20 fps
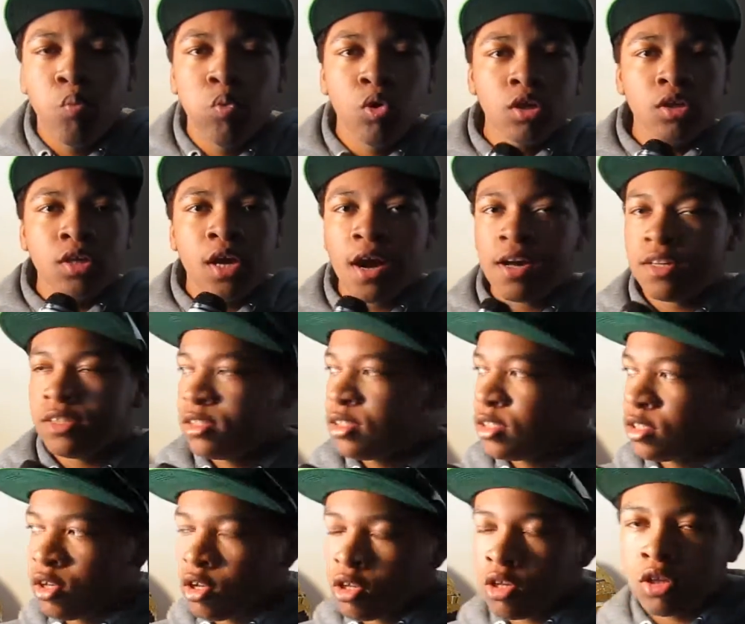But we're
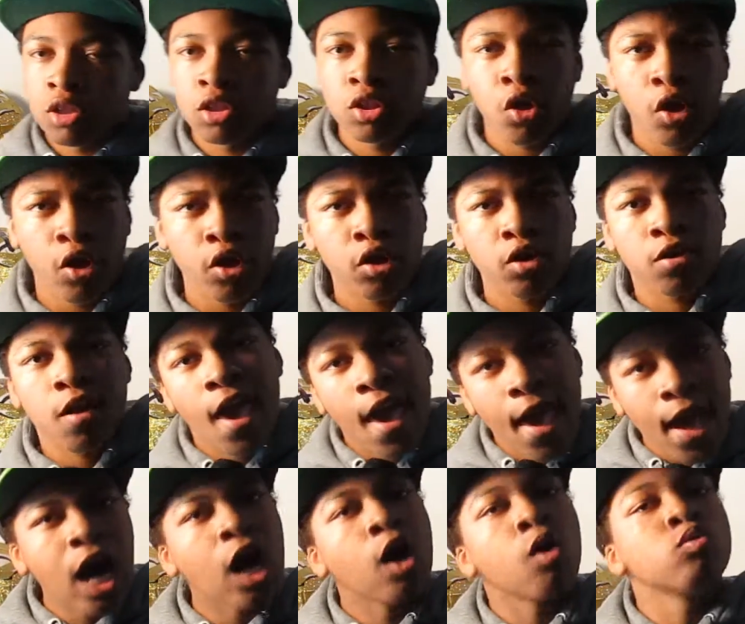not just gonna
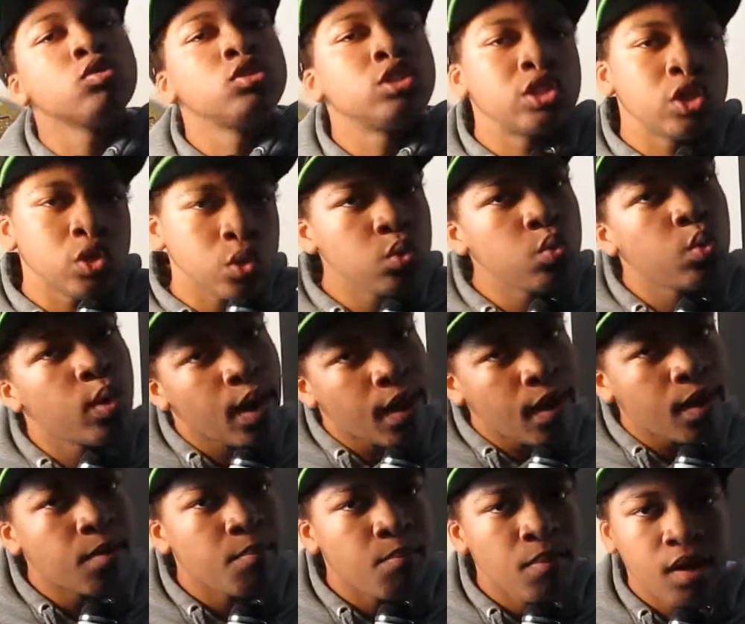learn how
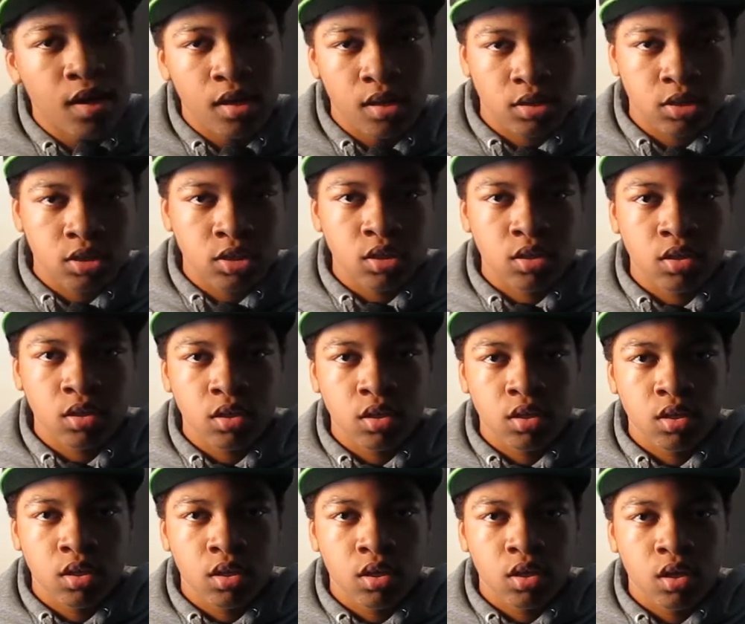to animate.
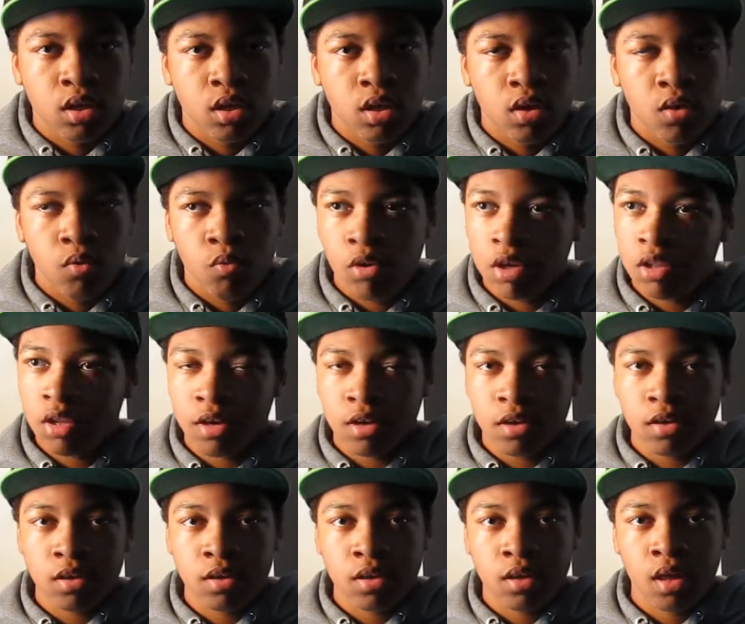We're
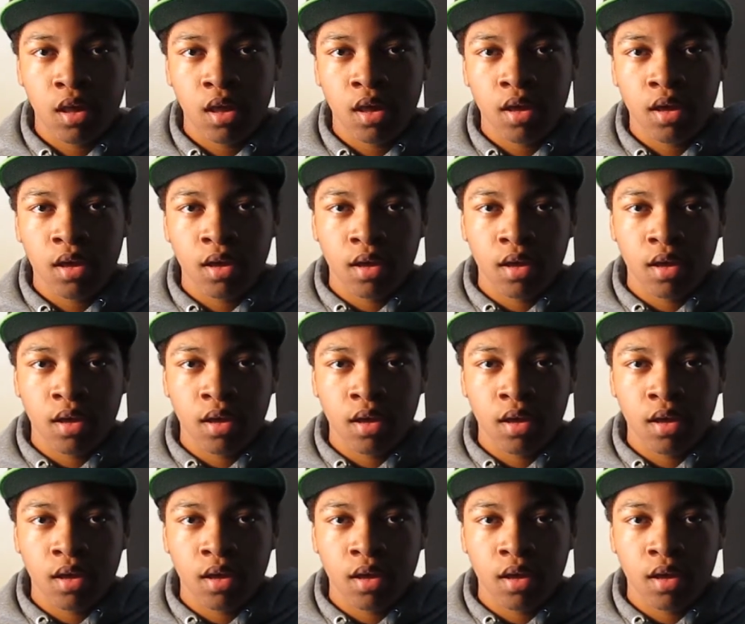learning